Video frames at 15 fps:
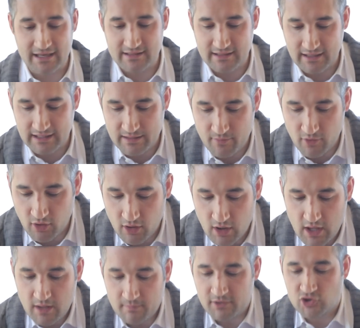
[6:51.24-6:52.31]
anything anymore,
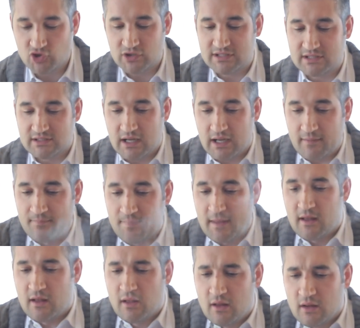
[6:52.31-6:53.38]
but just turn
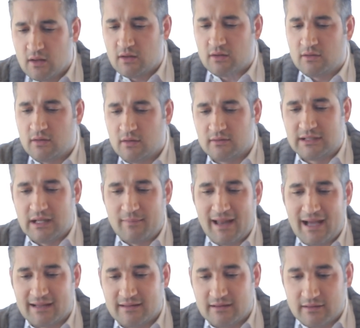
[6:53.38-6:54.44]
them
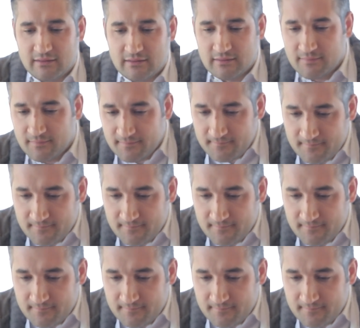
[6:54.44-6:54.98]
like this